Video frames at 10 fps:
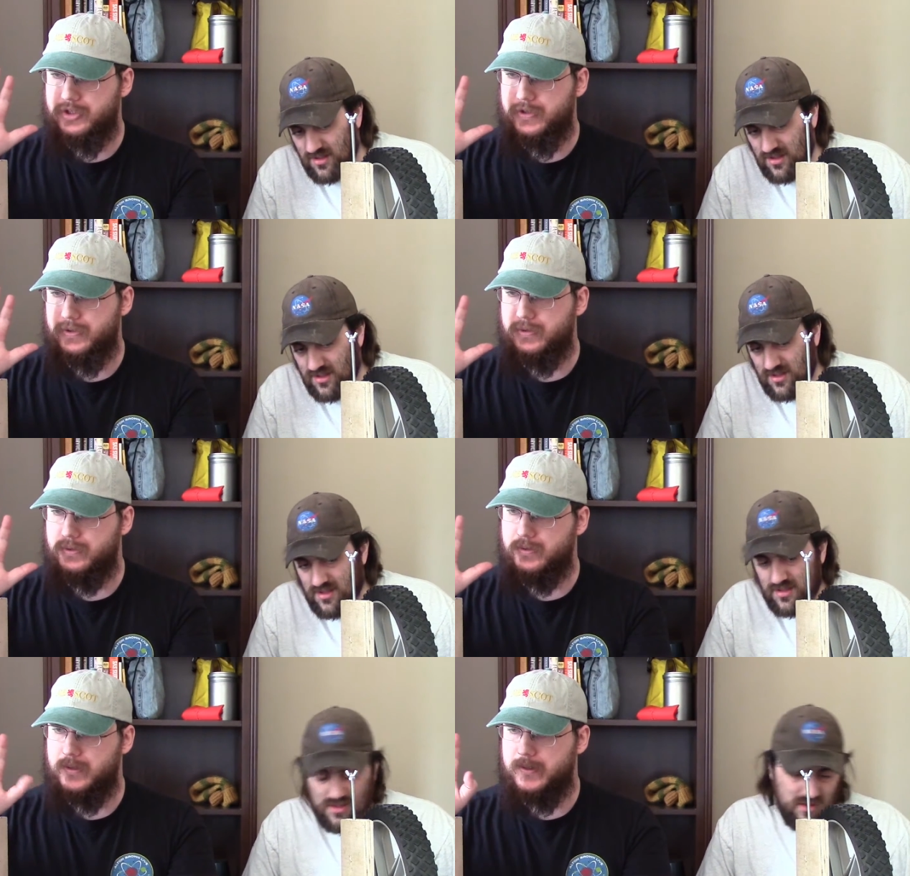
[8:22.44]

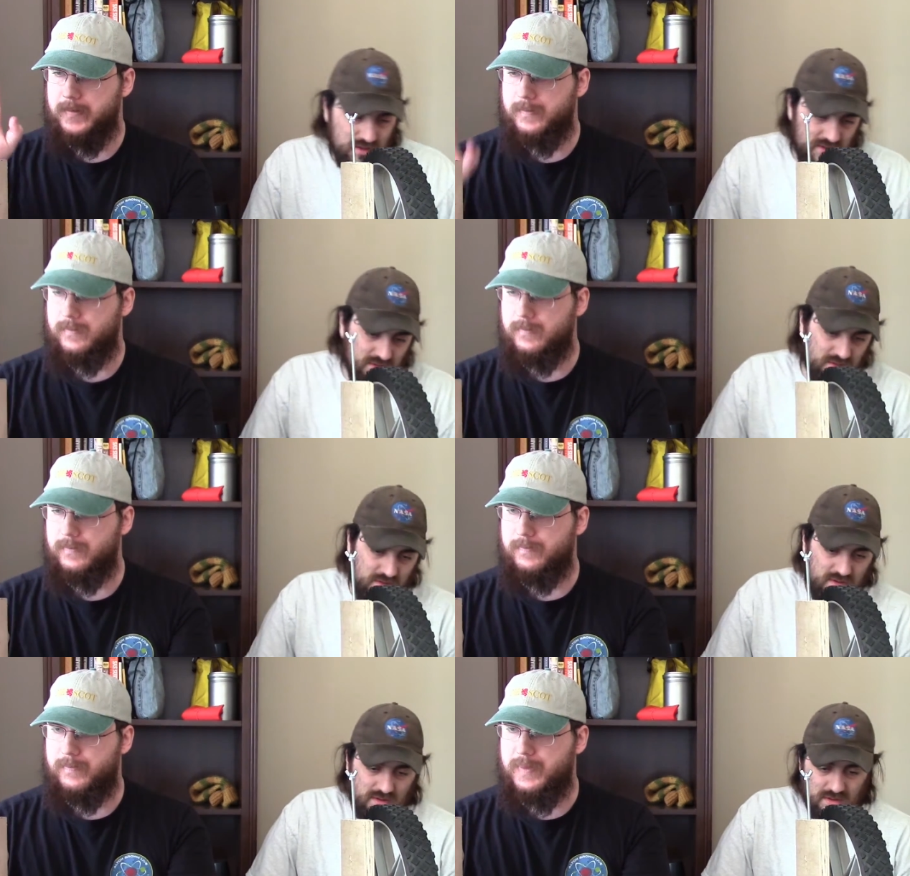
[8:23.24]
Speaker 1: to
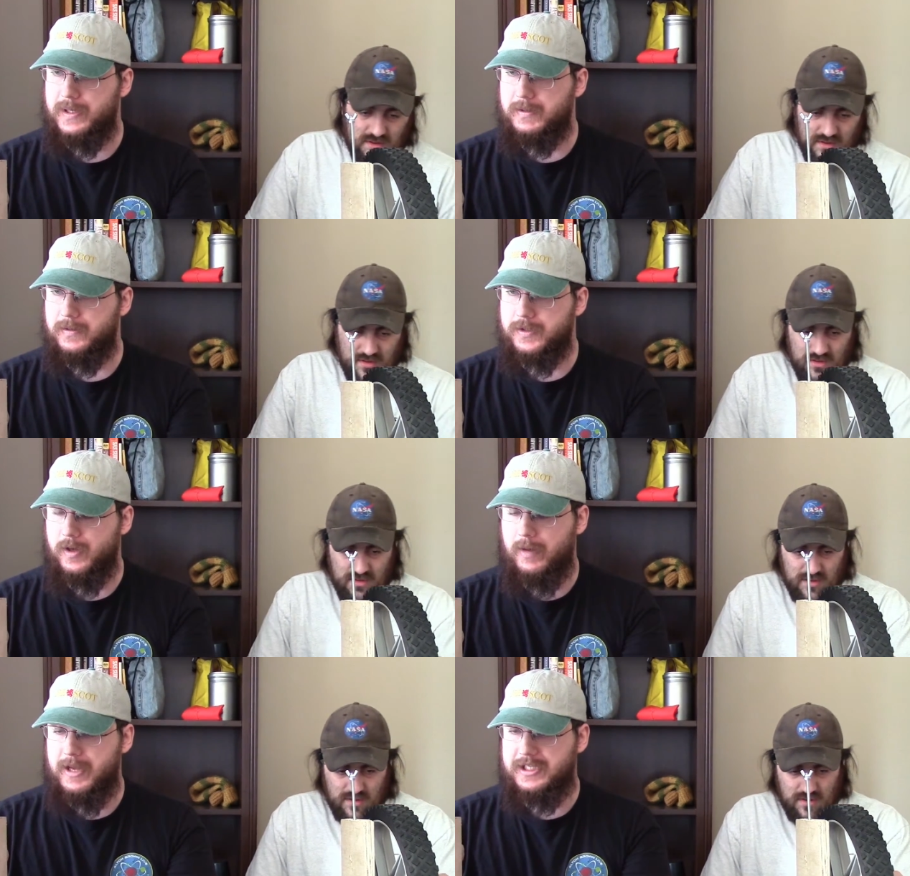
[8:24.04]
build.
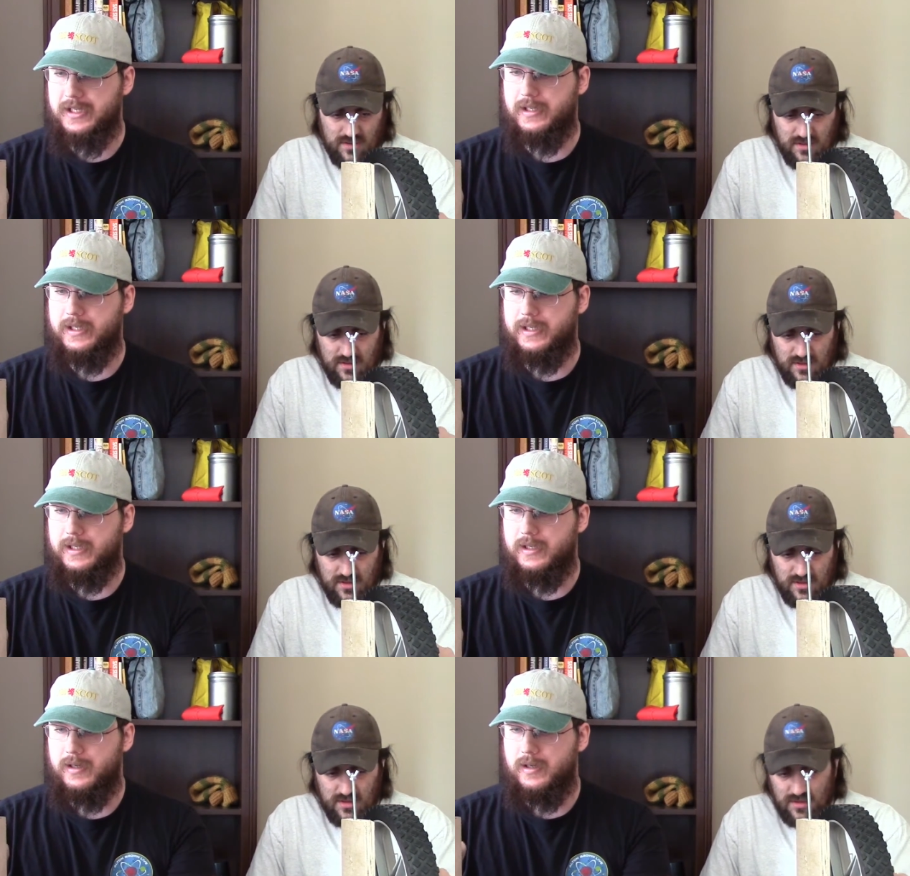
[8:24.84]
So I basically